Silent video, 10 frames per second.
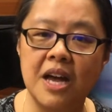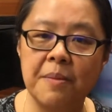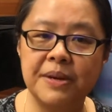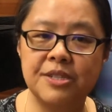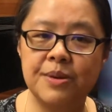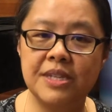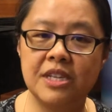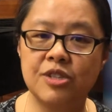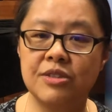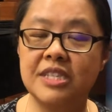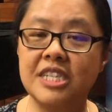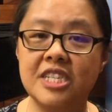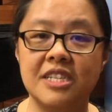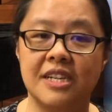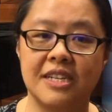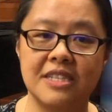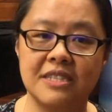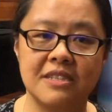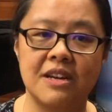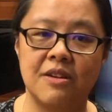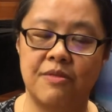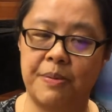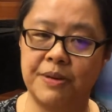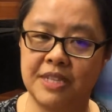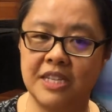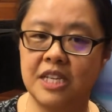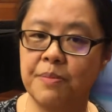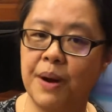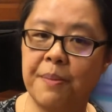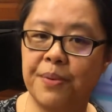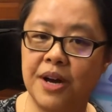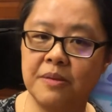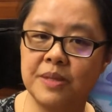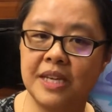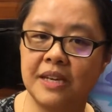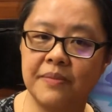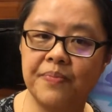between the traditionalists, represented by Brahms here,